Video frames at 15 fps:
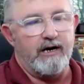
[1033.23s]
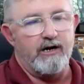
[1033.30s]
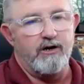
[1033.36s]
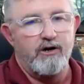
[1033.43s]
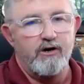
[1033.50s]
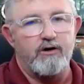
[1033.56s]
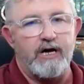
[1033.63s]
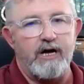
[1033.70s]

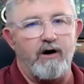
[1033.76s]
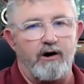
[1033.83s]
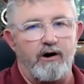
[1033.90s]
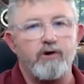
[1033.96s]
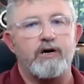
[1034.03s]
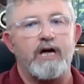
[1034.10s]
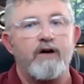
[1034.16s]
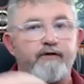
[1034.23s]
look are
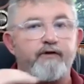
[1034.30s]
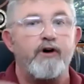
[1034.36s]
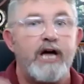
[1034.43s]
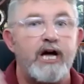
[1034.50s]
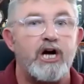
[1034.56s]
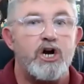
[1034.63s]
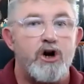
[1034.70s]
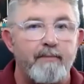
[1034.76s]
looking for
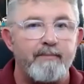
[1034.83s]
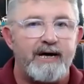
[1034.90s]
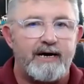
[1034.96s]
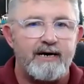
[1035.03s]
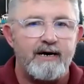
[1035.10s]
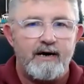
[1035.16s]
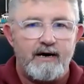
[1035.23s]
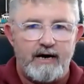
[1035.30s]

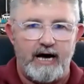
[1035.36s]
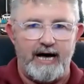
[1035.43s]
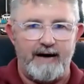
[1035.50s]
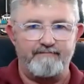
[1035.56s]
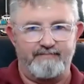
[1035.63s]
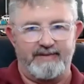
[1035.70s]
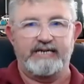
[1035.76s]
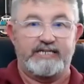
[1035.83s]
economic
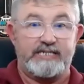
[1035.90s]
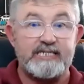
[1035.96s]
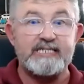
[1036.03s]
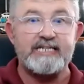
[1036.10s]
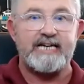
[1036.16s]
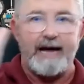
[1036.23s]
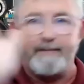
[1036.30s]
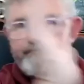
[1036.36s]
um,
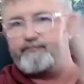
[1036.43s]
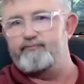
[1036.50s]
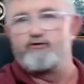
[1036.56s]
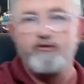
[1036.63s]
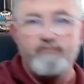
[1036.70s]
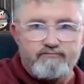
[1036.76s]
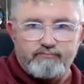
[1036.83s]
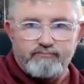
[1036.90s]
escape
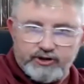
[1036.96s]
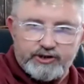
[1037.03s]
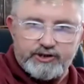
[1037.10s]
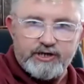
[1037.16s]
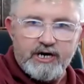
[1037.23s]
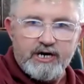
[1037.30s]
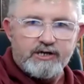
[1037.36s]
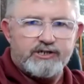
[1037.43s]
rooms.